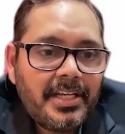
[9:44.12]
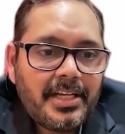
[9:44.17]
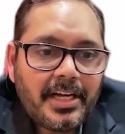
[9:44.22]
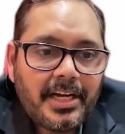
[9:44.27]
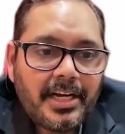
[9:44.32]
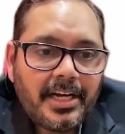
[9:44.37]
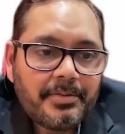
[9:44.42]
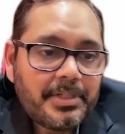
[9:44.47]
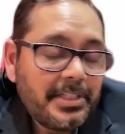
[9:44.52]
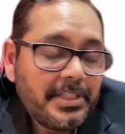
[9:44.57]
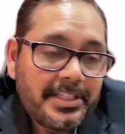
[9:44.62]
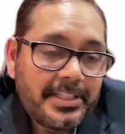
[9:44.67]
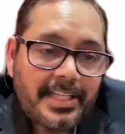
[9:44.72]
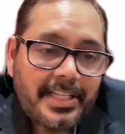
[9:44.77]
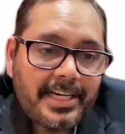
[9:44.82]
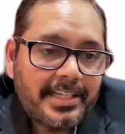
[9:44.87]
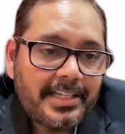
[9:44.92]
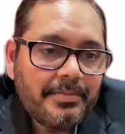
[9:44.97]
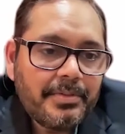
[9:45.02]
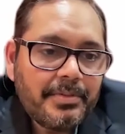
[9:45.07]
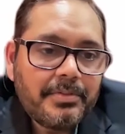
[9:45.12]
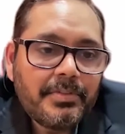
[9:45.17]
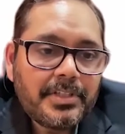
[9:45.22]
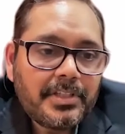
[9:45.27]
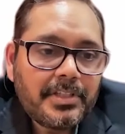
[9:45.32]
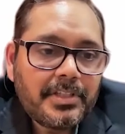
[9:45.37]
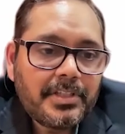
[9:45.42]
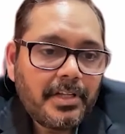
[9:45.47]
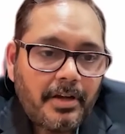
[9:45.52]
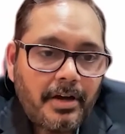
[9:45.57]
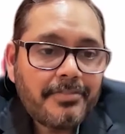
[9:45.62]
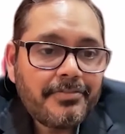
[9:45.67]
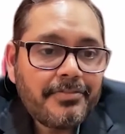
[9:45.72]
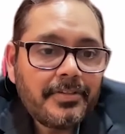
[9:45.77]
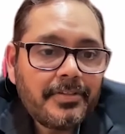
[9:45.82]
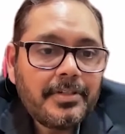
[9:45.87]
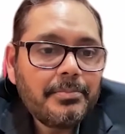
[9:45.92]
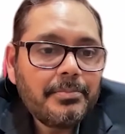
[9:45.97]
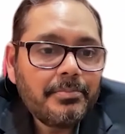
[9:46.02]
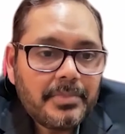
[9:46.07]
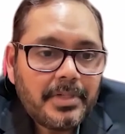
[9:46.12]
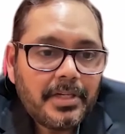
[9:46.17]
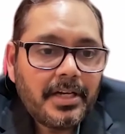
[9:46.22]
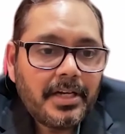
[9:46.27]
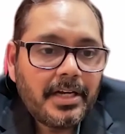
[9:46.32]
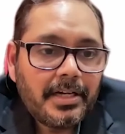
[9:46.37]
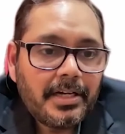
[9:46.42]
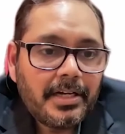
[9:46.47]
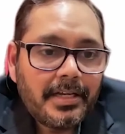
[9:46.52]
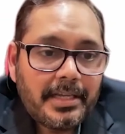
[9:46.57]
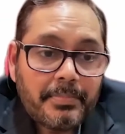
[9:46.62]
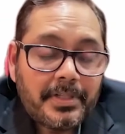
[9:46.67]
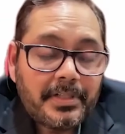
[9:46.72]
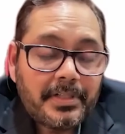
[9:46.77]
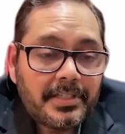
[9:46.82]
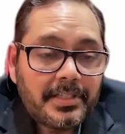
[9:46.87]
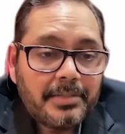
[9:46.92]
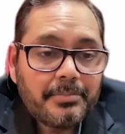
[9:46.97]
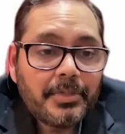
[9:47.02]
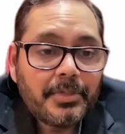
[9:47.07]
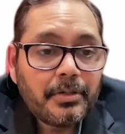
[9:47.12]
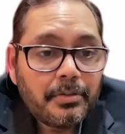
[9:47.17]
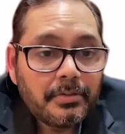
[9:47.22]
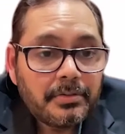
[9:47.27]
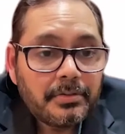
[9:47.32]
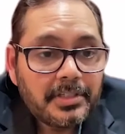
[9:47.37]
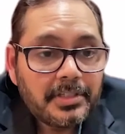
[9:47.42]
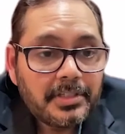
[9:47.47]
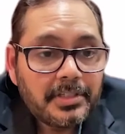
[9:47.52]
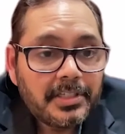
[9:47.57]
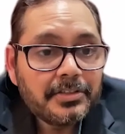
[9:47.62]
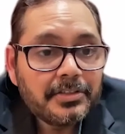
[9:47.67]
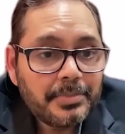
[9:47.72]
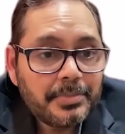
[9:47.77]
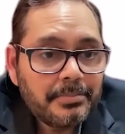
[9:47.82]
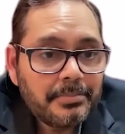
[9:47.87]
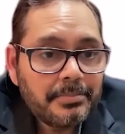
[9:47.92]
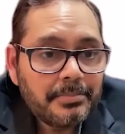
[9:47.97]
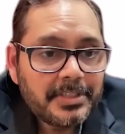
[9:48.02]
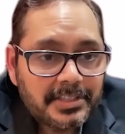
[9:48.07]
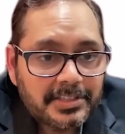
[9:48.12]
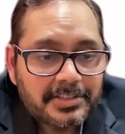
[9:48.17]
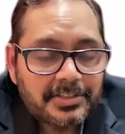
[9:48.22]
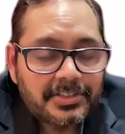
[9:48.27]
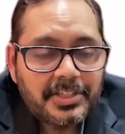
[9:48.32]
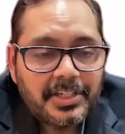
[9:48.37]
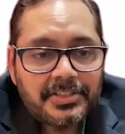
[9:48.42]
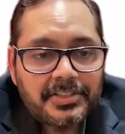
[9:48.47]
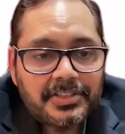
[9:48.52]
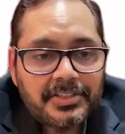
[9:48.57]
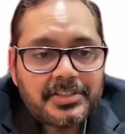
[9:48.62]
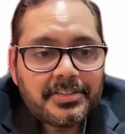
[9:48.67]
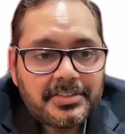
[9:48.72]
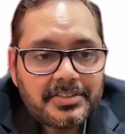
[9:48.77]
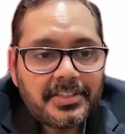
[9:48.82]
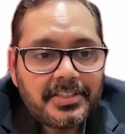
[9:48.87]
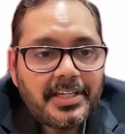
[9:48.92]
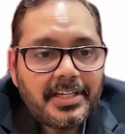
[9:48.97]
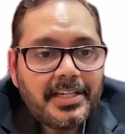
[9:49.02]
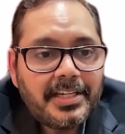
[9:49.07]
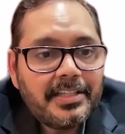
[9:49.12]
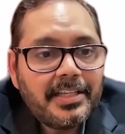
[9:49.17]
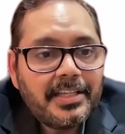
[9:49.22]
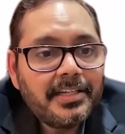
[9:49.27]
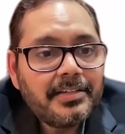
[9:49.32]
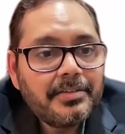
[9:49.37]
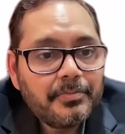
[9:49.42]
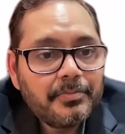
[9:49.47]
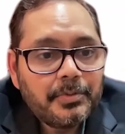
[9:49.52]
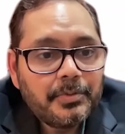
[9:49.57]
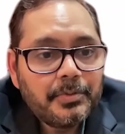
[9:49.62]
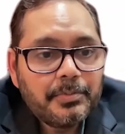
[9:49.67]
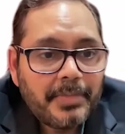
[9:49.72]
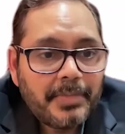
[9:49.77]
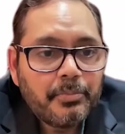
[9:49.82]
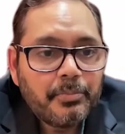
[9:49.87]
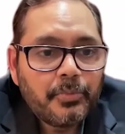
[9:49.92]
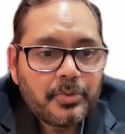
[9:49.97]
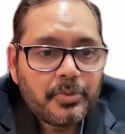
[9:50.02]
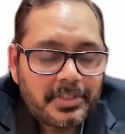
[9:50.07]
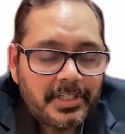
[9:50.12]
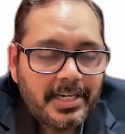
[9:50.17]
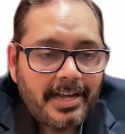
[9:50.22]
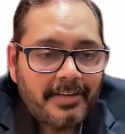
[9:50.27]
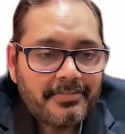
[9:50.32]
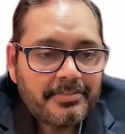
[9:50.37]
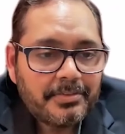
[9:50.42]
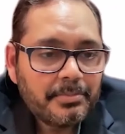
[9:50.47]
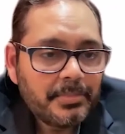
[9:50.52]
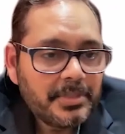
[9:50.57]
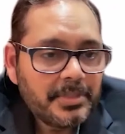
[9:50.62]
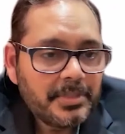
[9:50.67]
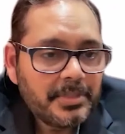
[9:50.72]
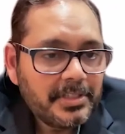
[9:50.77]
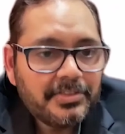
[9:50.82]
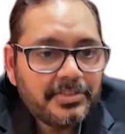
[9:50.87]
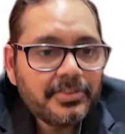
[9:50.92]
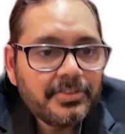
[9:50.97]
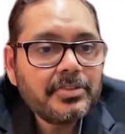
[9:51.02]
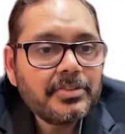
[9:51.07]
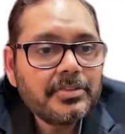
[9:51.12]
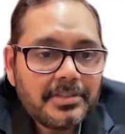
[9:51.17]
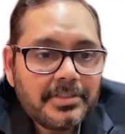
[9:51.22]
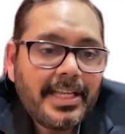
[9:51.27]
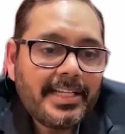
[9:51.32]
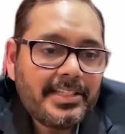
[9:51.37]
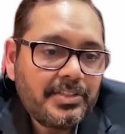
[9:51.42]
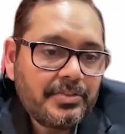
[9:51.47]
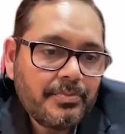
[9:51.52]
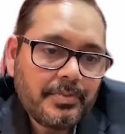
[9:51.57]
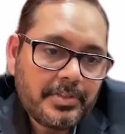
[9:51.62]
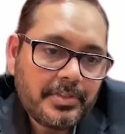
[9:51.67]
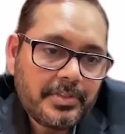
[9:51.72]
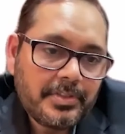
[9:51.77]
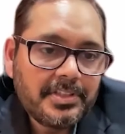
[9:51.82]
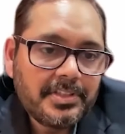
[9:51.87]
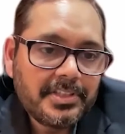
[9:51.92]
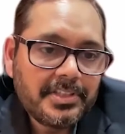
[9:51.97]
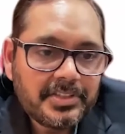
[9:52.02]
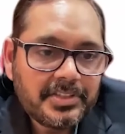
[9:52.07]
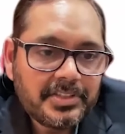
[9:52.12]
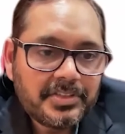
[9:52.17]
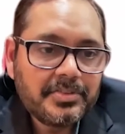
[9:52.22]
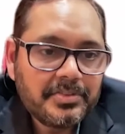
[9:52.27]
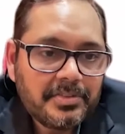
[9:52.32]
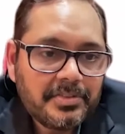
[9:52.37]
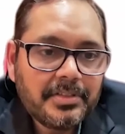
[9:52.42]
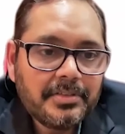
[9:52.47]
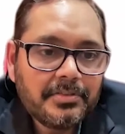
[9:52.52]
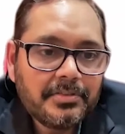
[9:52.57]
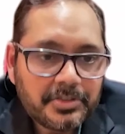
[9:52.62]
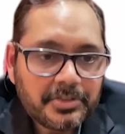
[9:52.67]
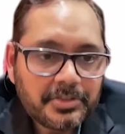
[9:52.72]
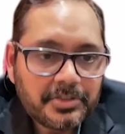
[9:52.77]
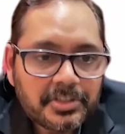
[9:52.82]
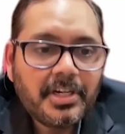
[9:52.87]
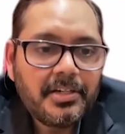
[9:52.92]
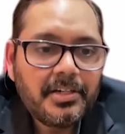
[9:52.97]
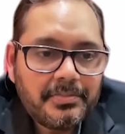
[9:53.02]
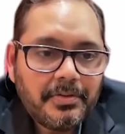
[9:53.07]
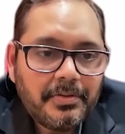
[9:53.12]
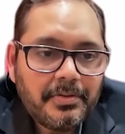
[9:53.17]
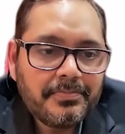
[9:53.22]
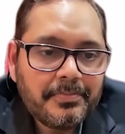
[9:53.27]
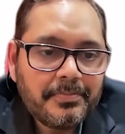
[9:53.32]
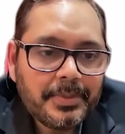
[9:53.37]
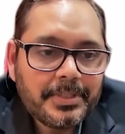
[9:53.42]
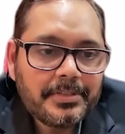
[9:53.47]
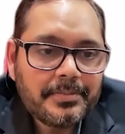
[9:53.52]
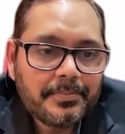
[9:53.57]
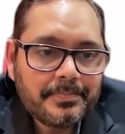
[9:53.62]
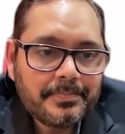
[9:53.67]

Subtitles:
We did that even with the law firm, and build them a whole list of public adjusters that they would make more than $500,000. So that's one of the things, you start off with.